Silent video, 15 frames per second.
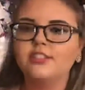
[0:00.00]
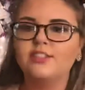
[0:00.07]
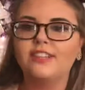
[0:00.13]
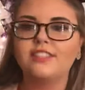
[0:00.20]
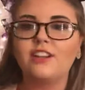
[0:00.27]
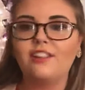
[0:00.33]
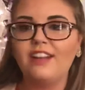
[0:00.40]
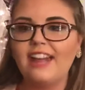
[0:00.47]
So
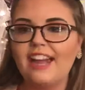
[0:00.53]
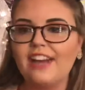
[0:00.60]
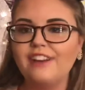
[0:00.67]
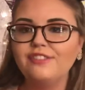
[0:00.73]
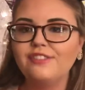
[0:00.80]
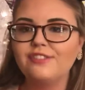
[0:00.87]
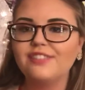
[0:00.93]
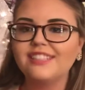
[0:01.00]
that's all I
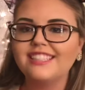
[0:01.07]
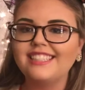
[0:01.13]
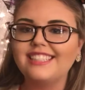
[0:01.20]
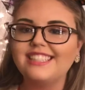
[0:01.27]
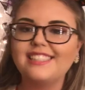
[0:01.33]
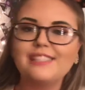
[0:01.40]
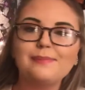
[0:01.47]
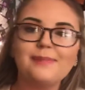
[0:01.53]
have for the
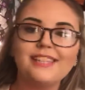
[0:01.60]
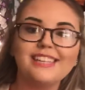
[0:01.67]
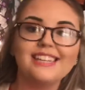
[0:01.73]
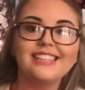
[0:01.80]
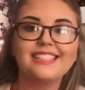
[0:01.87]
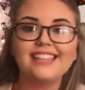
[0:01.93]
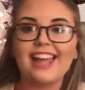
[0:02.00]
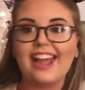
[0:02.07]
DCP
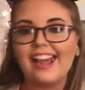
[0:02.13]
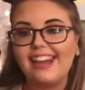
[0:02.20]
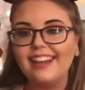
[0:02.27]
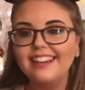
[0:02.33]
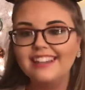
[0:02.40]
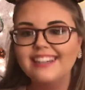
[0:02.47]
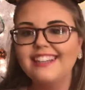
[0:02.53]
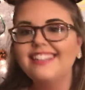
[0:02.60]

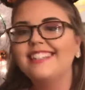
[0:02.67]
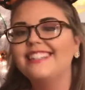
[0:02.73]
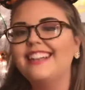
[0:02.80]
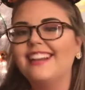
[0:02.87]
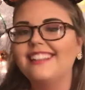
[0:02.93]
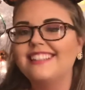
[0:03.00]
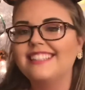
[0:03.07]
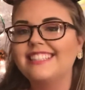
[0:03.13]
tag.
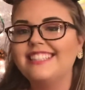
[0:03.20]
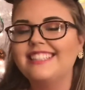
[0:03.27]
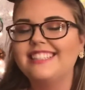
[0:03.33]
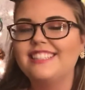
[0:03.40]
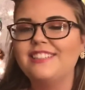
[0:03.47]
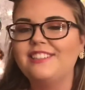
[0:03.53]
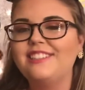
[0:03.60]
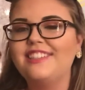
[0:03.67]
Now let's get
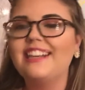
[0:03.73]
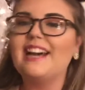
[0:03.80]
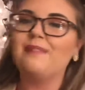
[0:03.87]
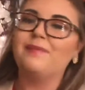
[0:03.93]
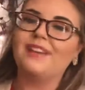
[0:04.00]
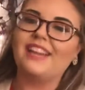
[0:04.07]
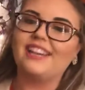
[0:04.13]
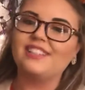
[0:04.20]
into the
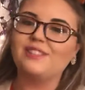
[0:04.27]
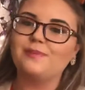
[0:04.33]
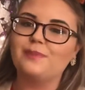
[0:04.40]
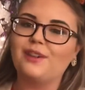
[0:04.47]
application